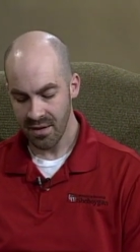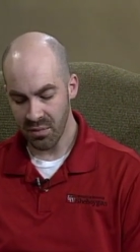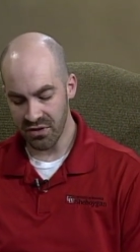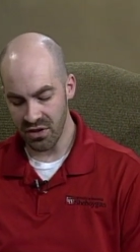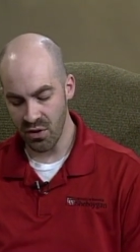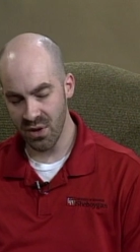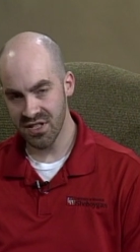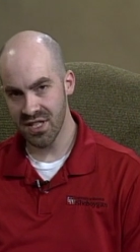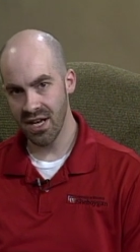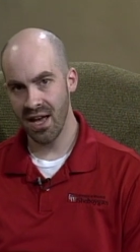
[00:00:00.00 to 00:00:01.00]
But the
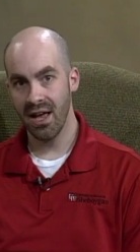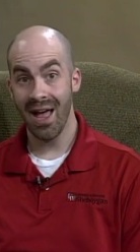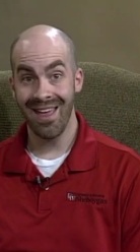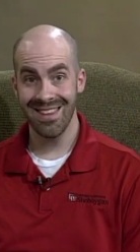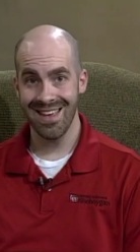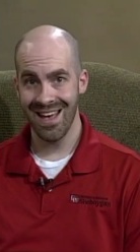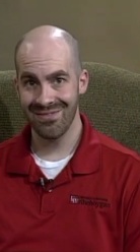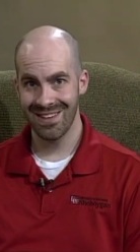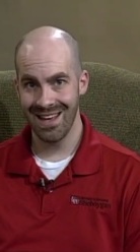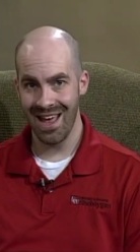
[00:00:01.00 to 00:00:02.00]
USDA and the
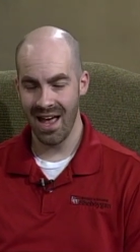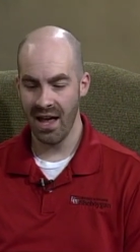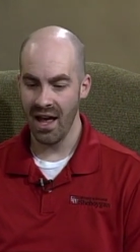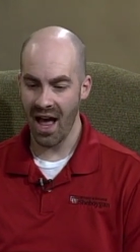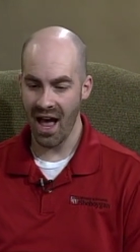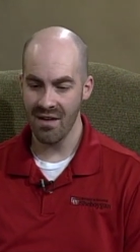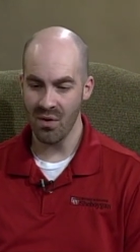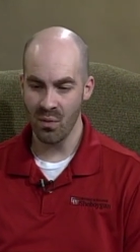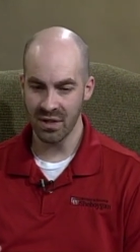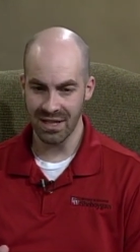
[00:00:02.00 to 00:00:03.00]
FDA have
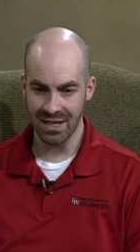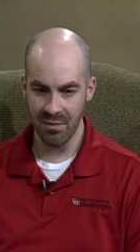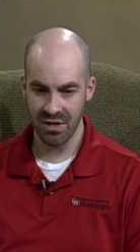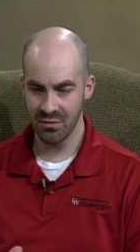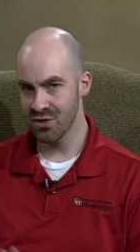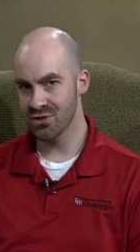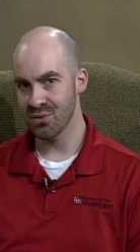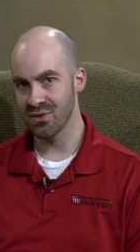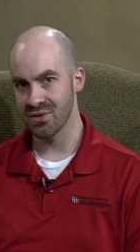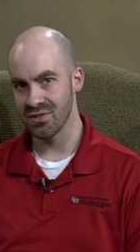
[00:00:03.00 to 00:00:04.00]
only limited
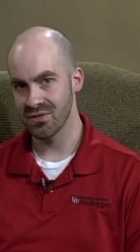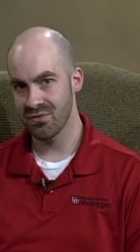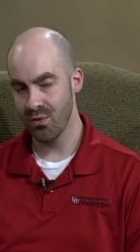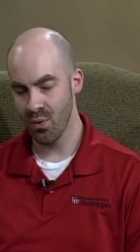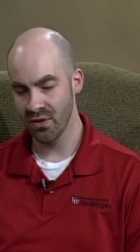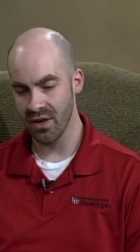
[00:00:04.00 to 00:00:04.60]
resources for,